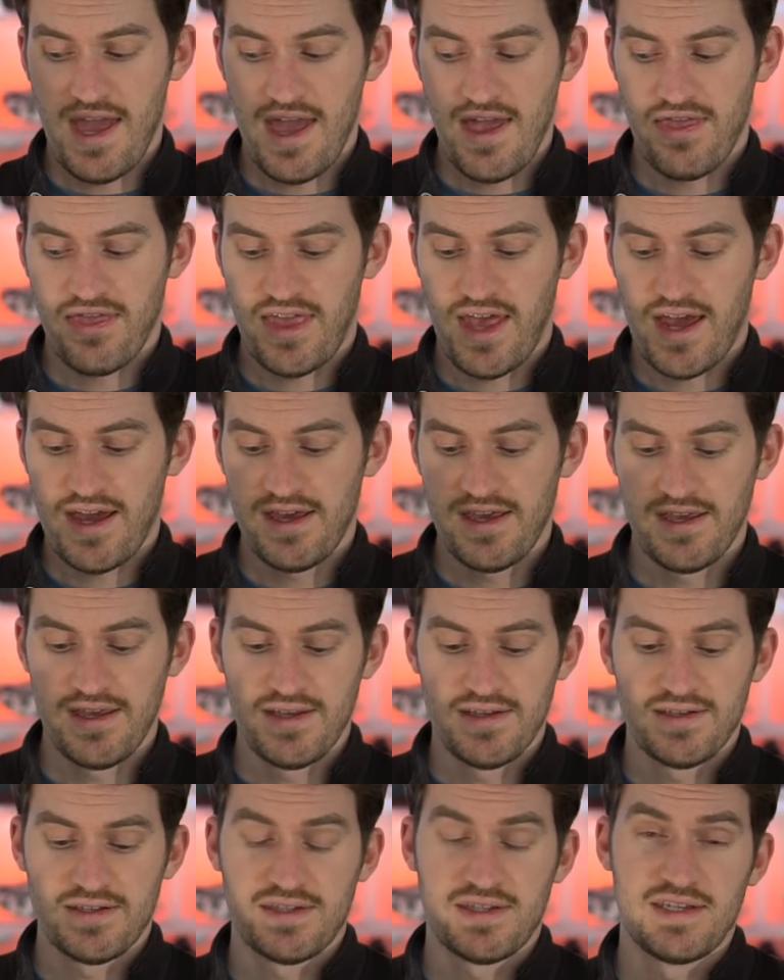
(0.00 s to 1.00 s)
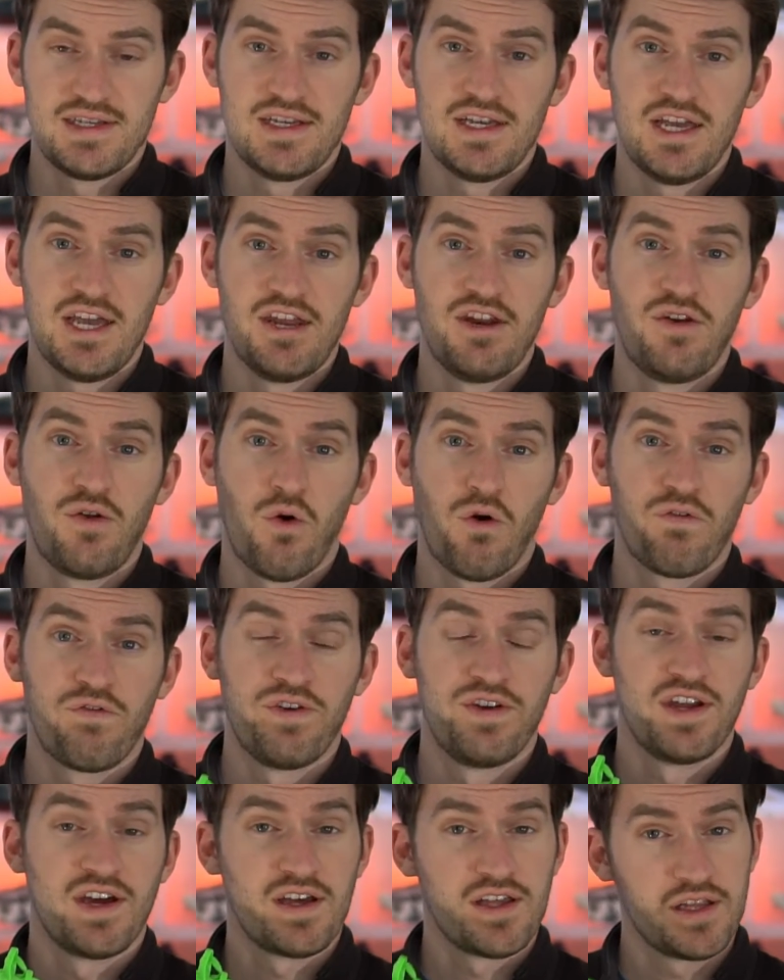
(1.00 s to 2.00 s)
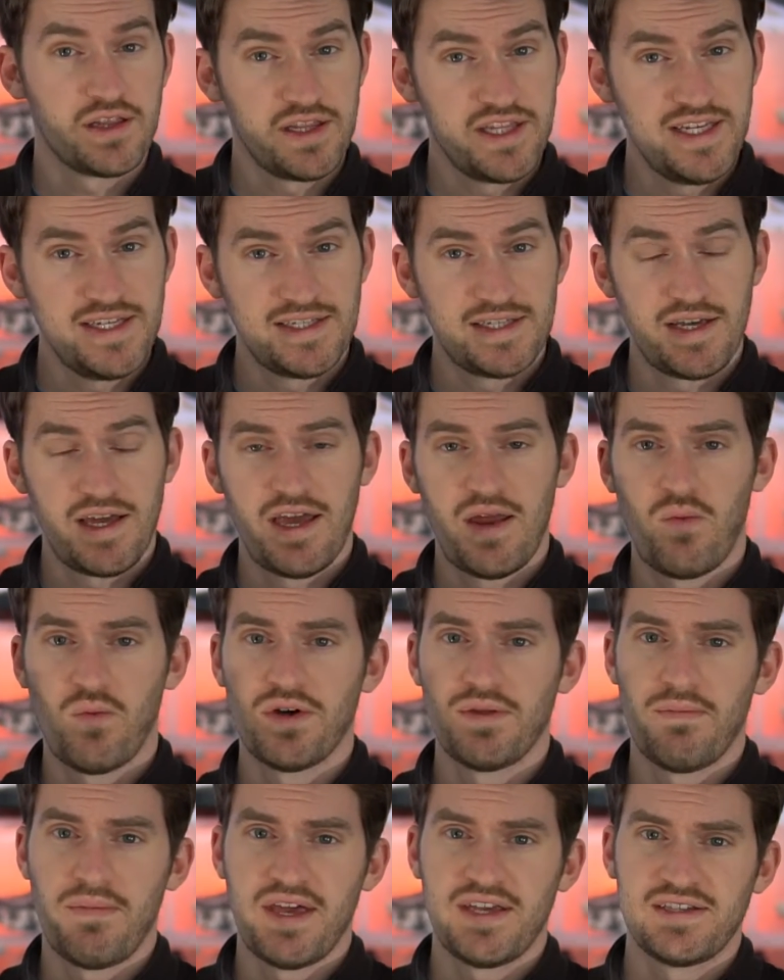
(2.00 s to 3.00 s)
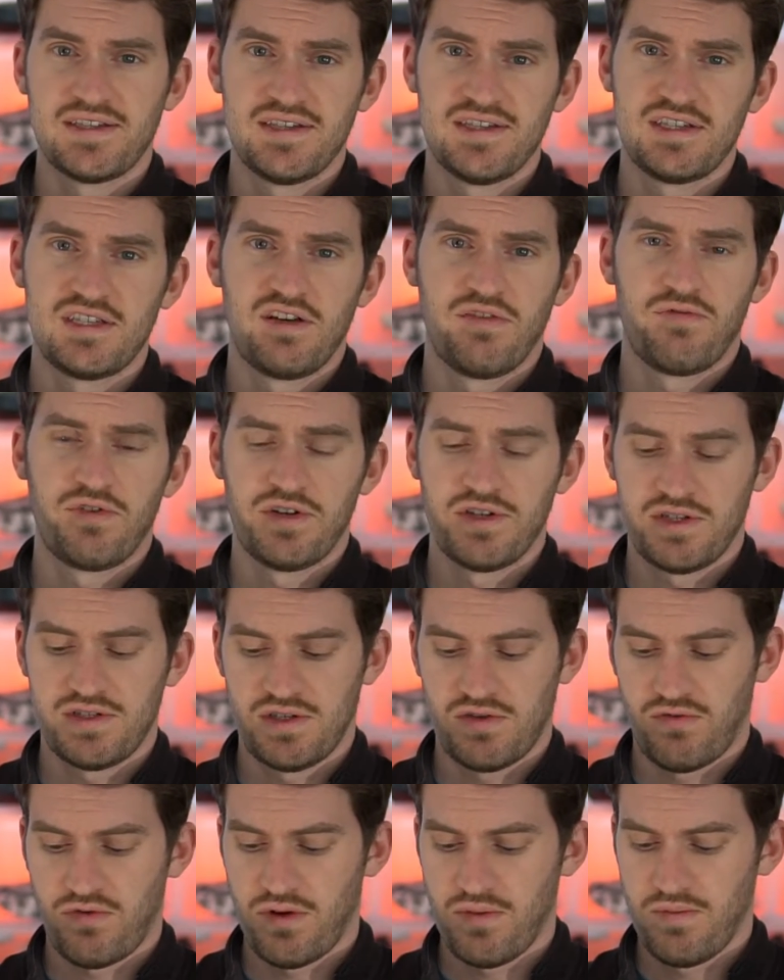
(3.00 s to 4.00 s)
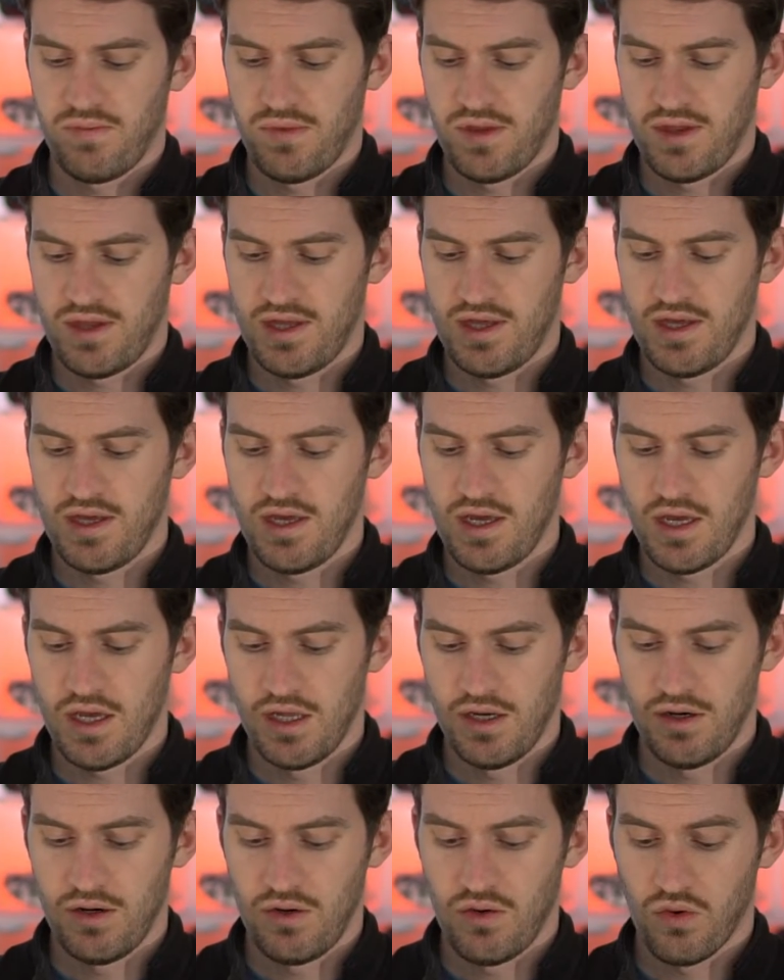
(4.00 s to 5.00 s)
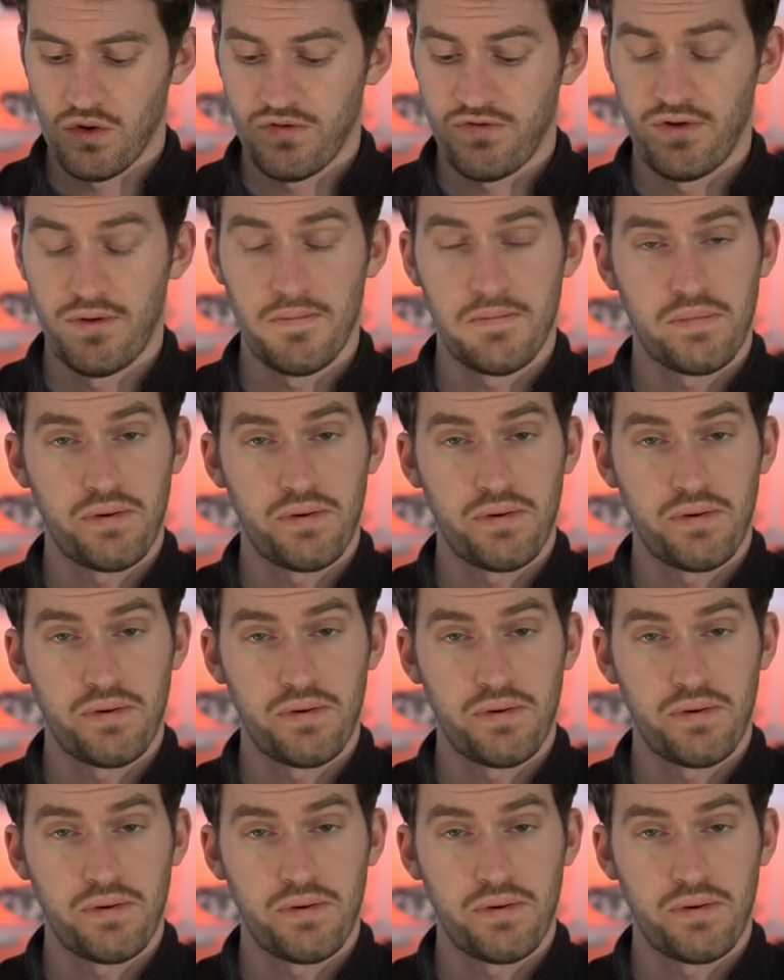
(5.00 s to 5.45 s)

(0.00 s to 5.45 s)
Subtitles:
and that is the Endorphin Elite. And what makes this difference from the Endorphin